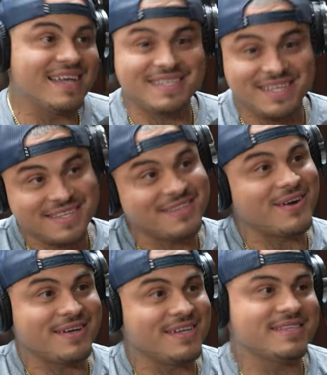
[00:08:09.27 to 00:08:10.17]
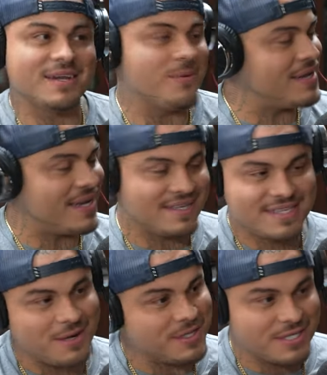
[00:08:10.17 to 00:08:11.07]
I seen the darkness, and it like I
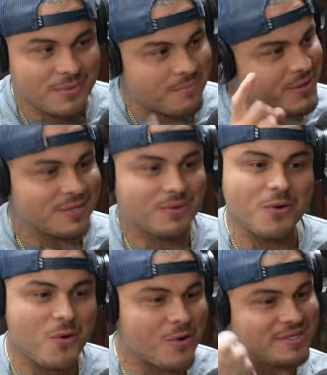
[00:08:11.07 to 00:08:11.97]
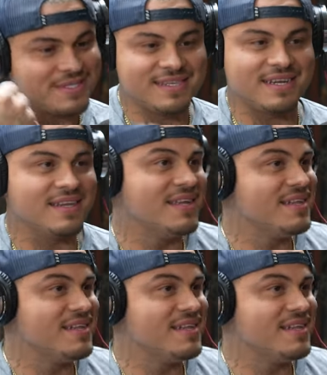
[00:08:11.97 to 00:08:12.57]
said, it wasn't a person with horns and